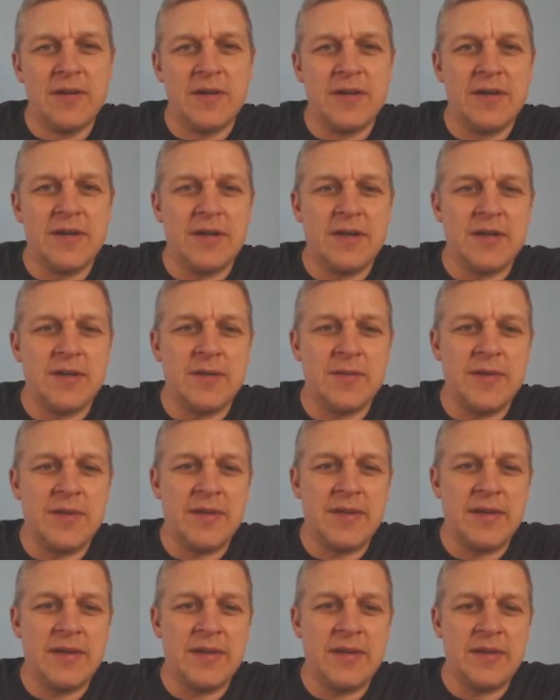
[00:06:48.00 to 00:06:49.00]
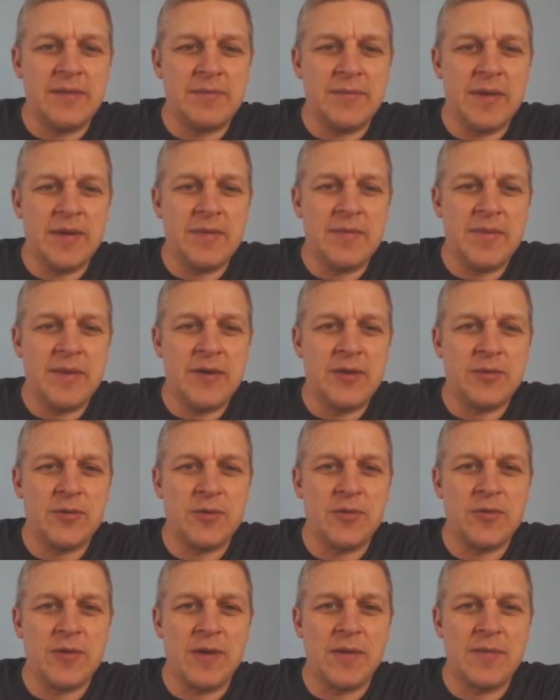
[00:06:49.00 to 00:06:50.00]
And then my pace would
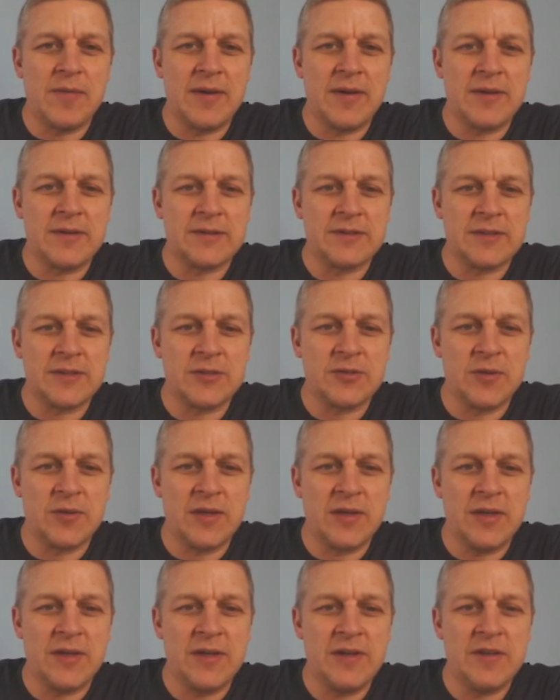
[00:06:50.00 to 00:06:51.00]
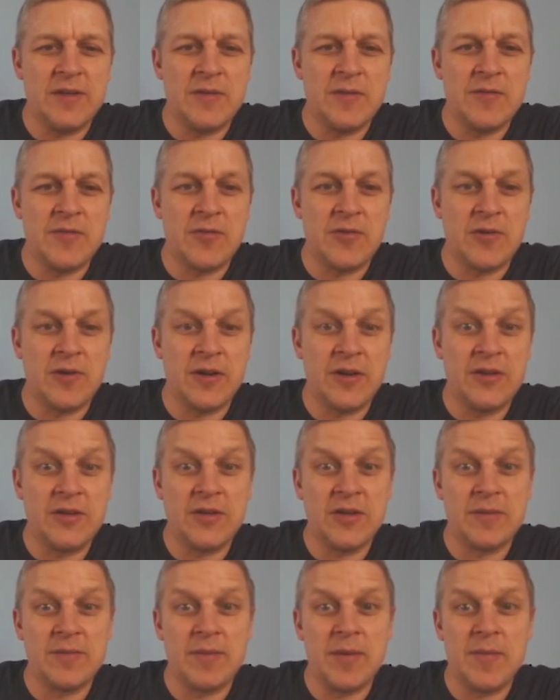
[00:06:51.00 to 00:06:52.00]
drop down as I was running easy before I'd
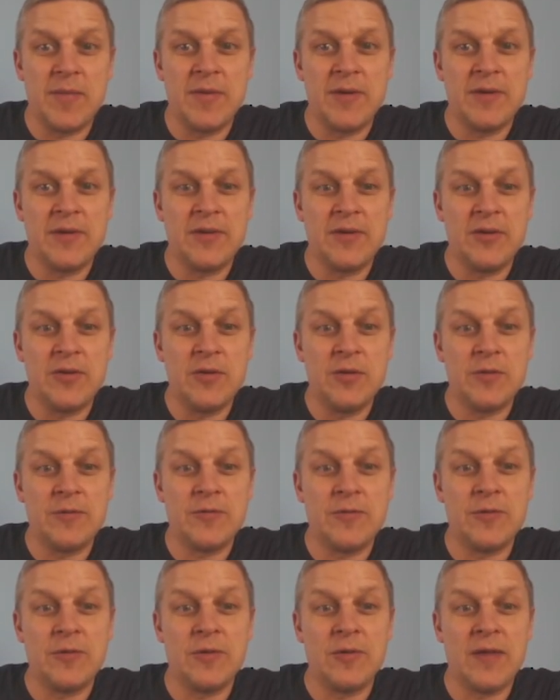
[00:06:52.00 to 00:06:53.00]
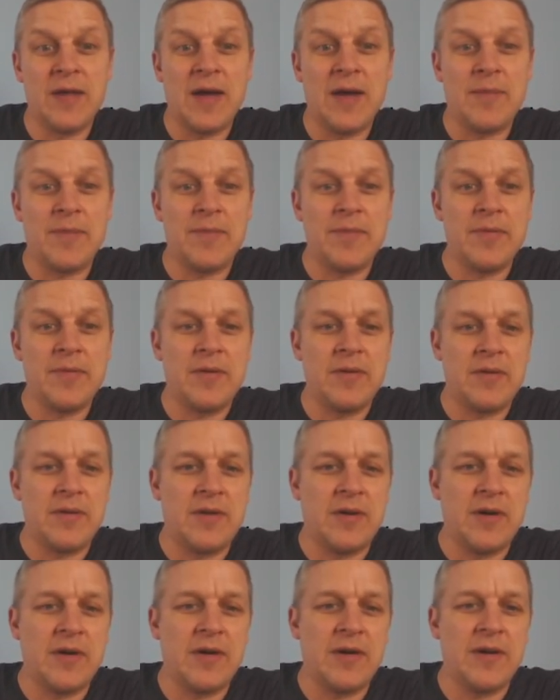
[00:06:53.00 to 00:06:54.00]
jump up here and then do a full lap
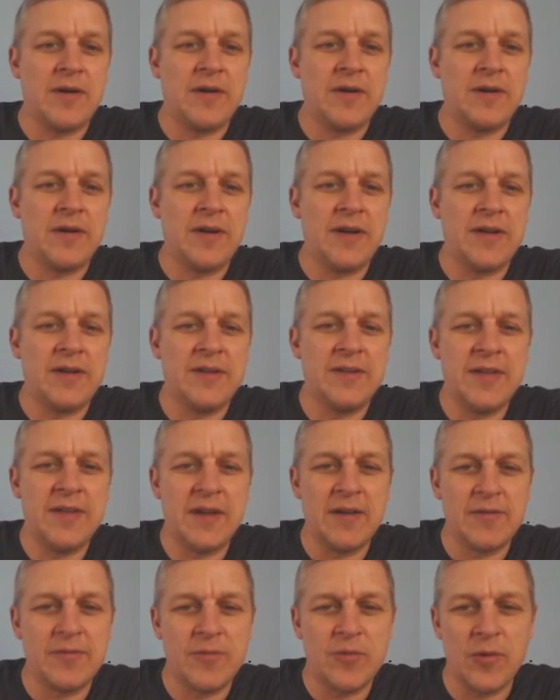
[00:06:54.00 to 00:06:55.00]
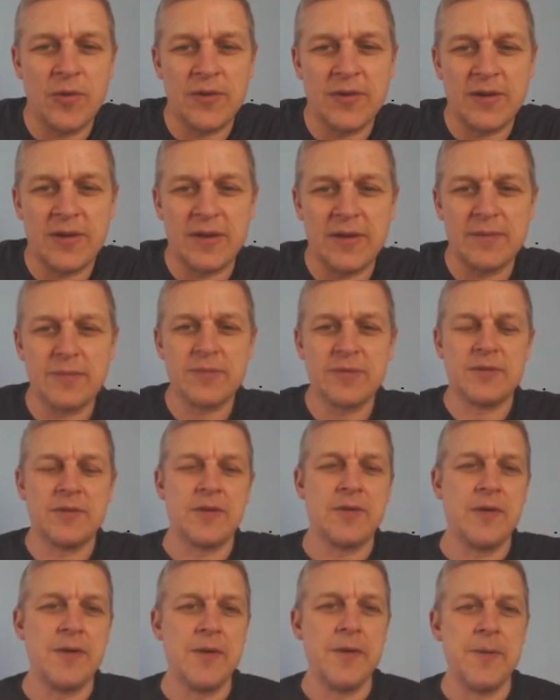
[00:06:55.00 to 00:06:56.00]
hard, and I did that 4 times.
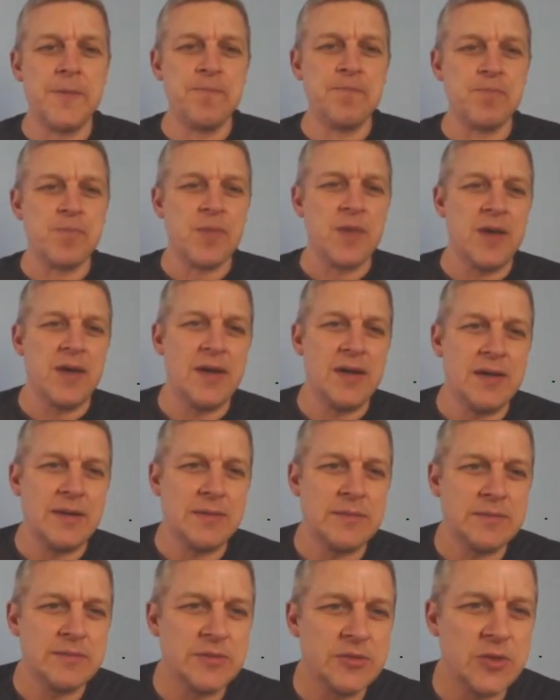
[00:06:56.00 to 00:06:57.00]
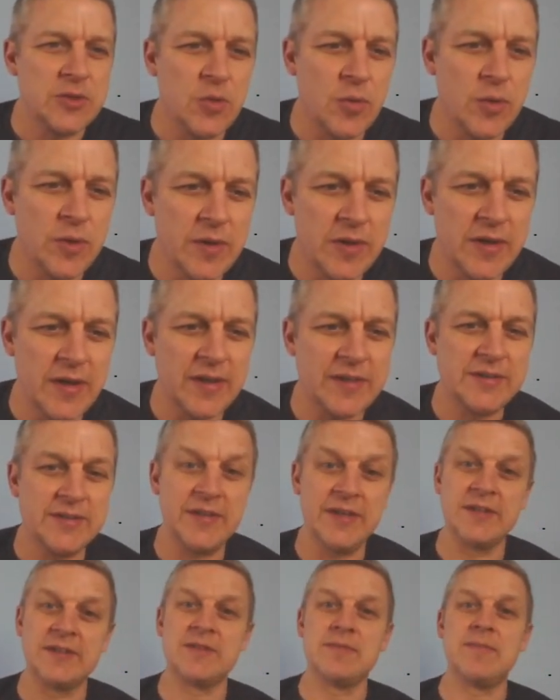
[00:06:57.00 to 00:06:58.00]
So one of the nice things